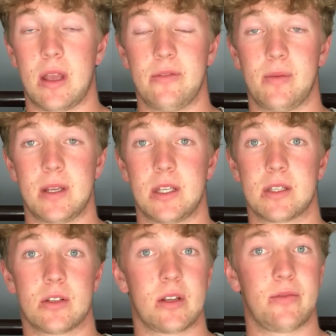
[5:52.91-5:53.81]
information is
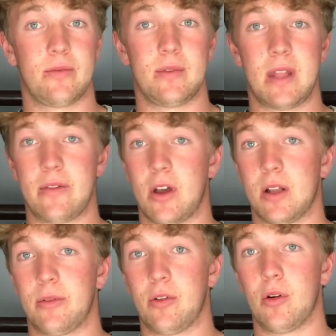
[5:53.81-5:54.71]
because I've never heard
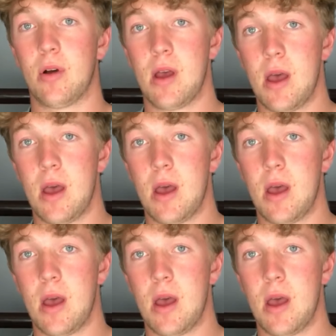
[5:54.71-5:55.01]
it before,